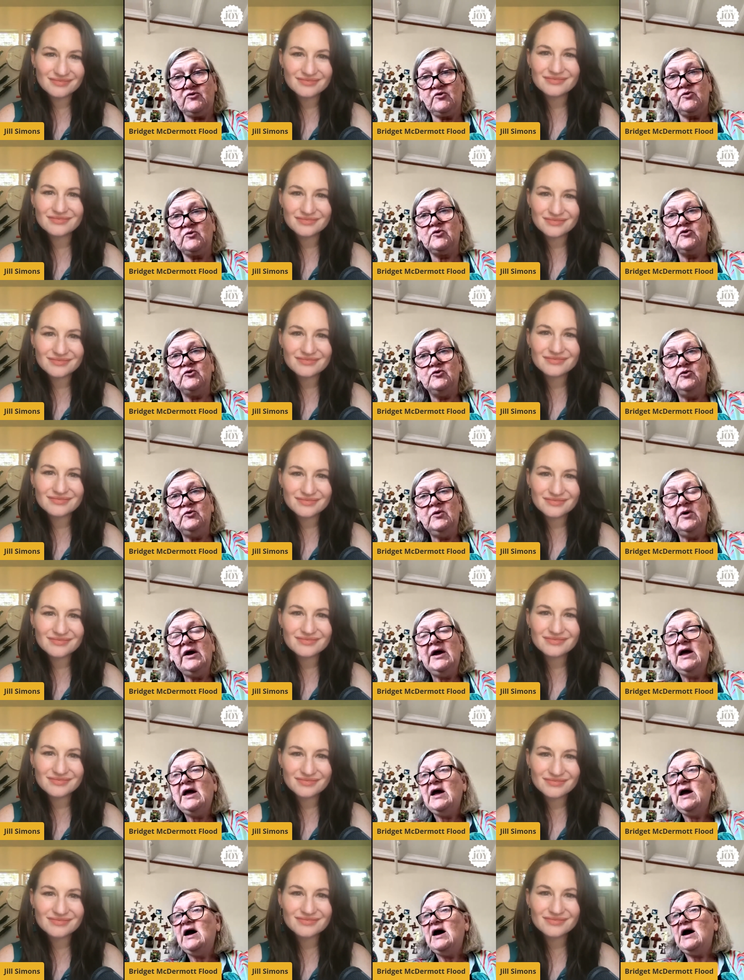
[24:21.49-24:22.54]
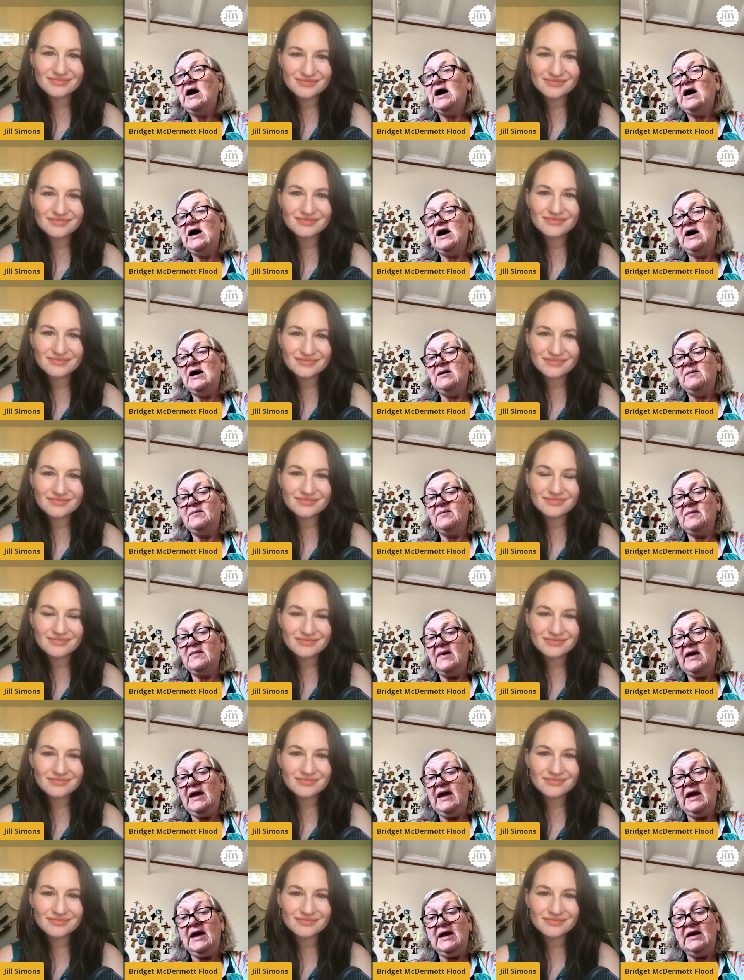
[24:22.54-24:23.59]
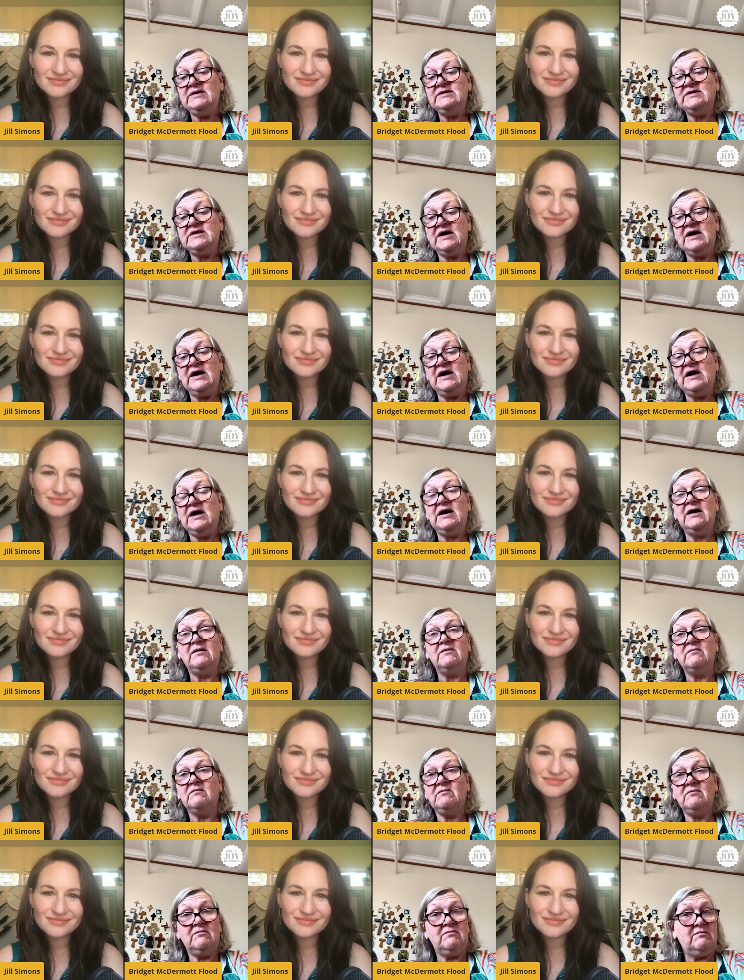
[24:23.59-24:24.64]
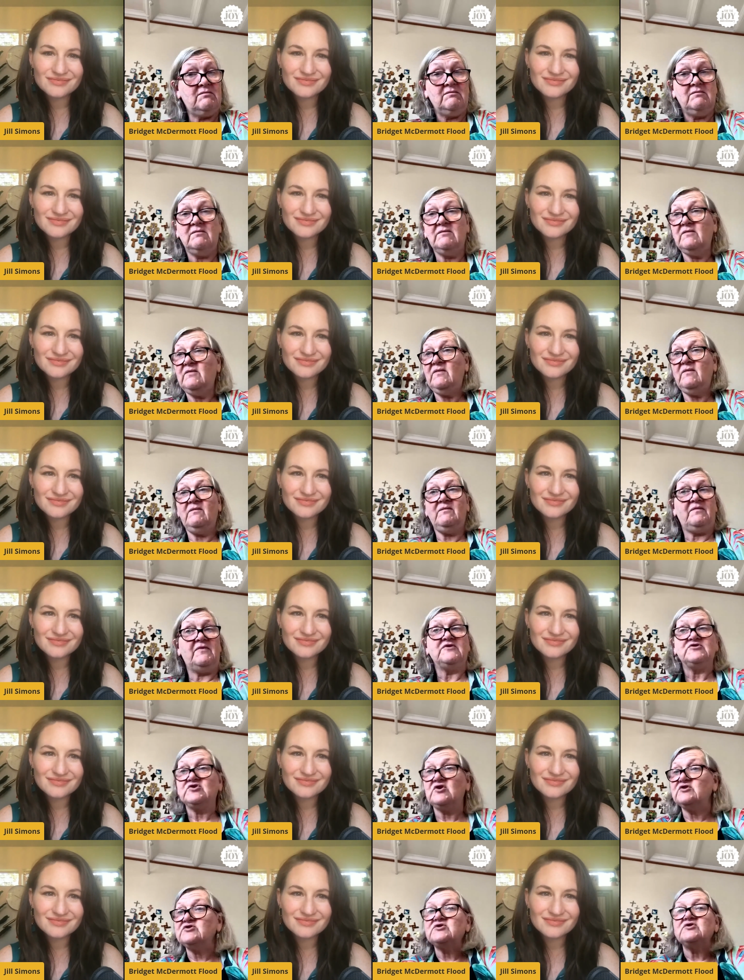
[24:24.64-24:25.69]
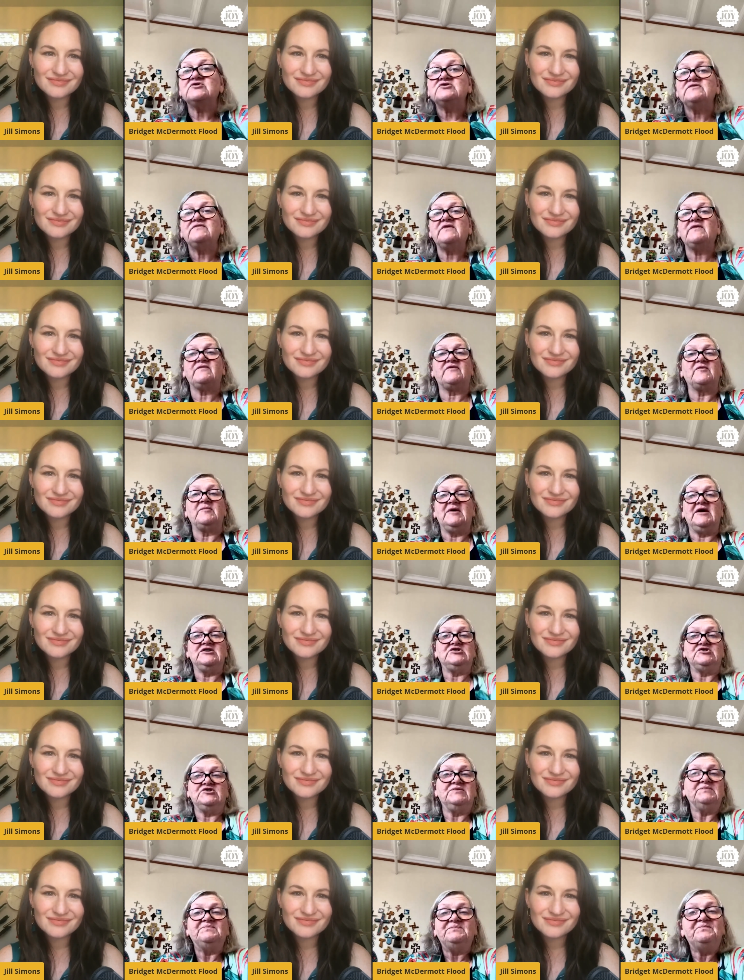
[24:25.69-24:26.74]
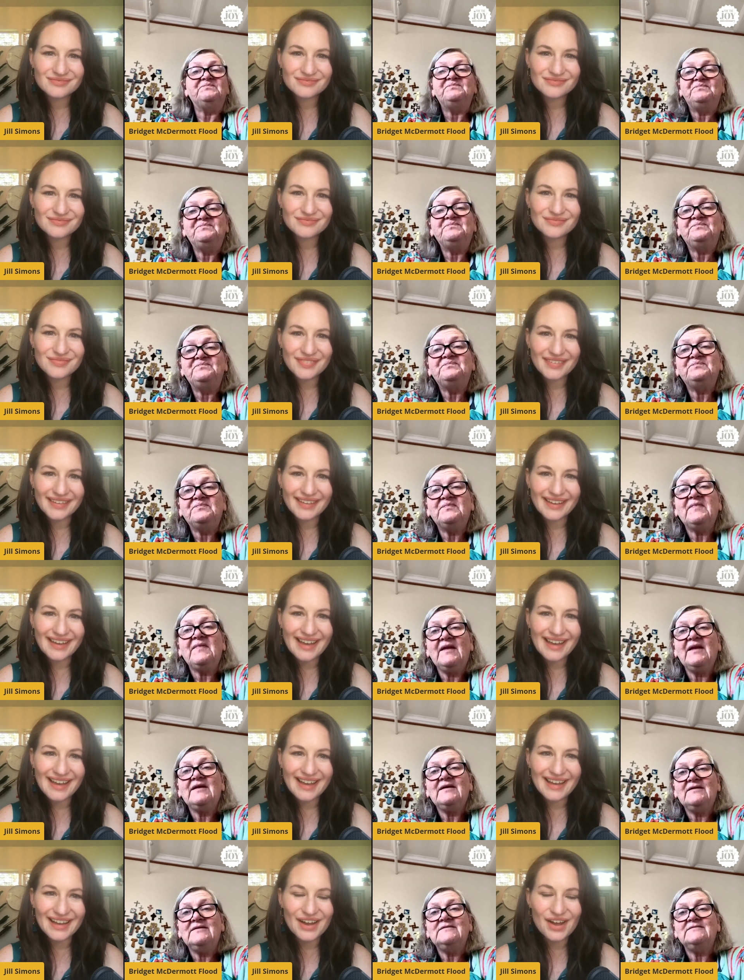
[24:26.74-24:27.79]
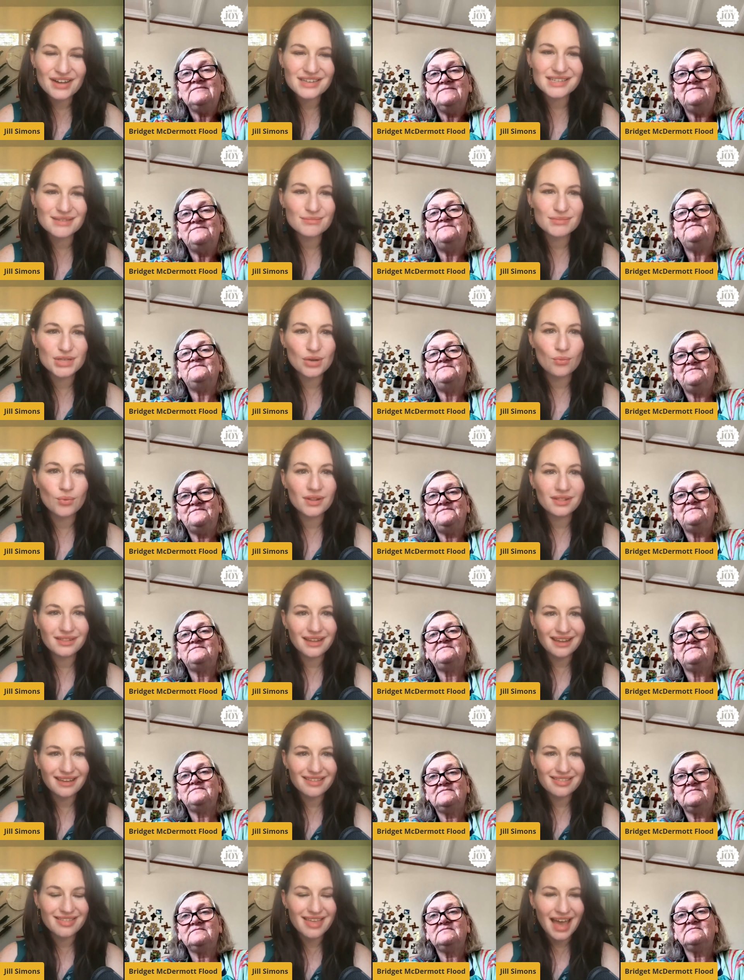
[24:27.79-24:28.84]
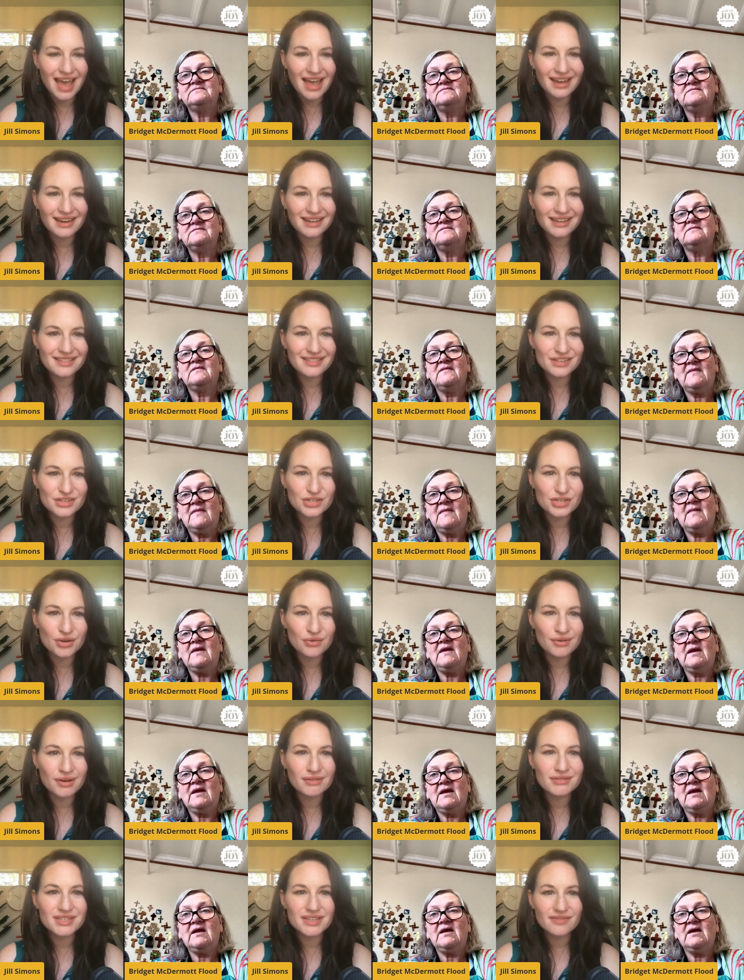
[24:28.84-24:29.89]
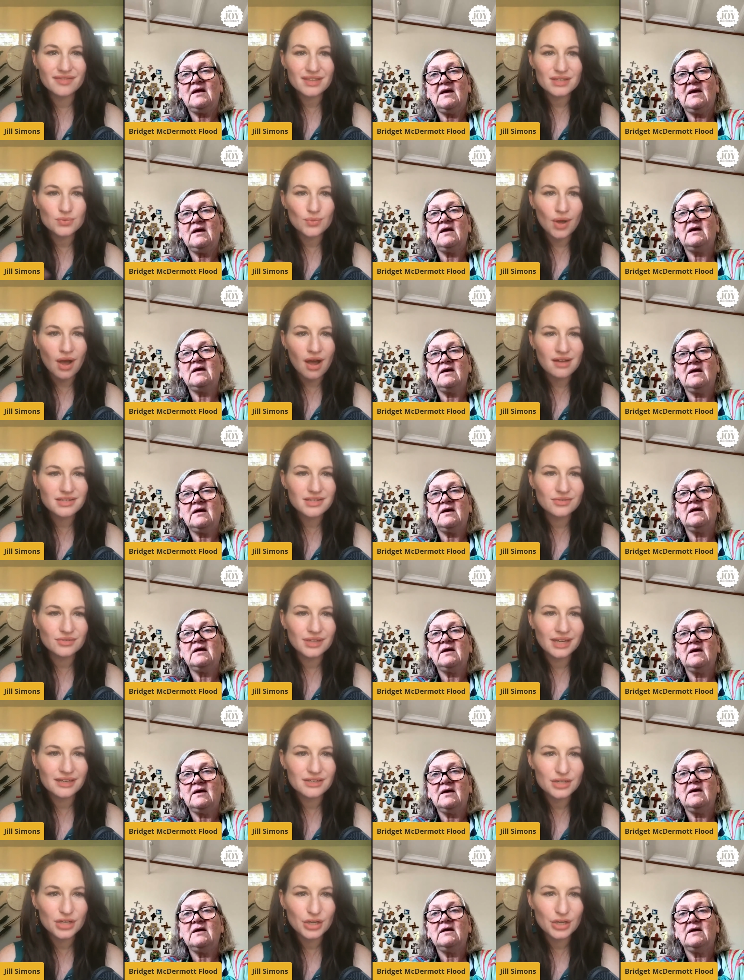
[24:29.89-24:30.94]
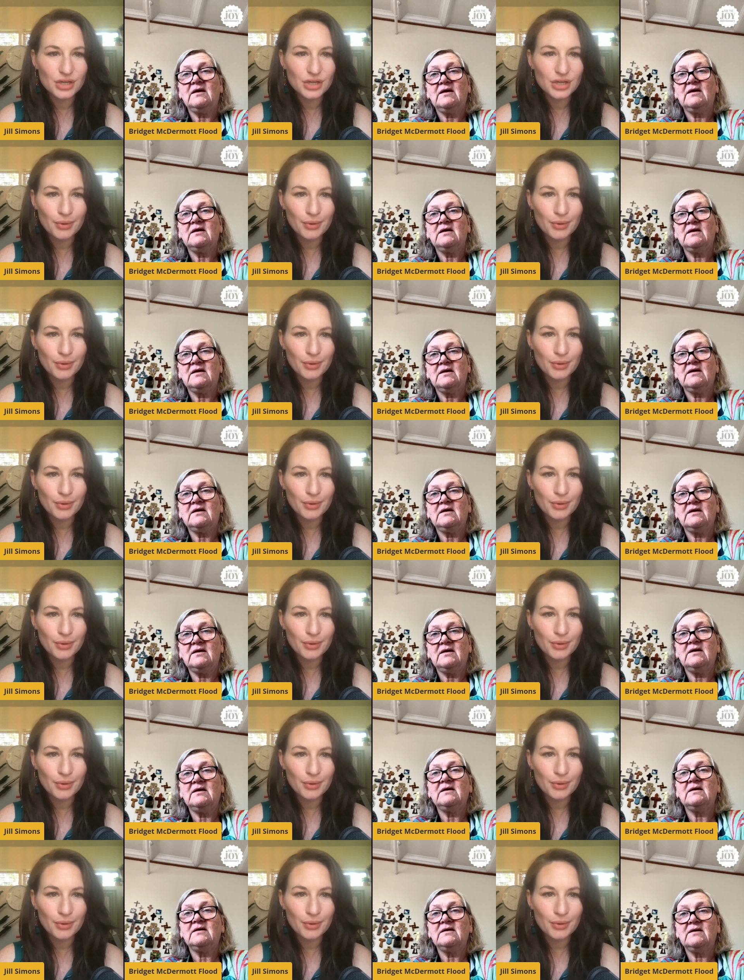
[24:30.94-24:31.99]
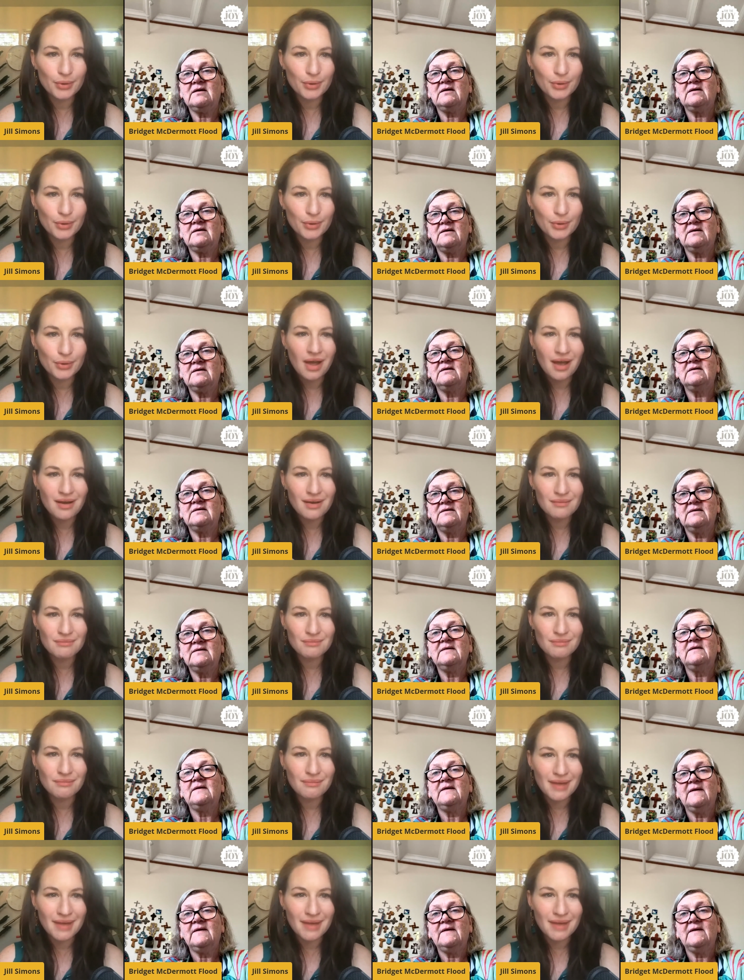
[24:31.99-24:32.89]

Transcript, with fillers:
Speaker 1: Peru. Um, and uh, there's all sorts of information.
Speaker 2: Yeah, awesome. So we'll link that in the show notes of this. We'll also link to your book, Blue Hole Wisdom, um,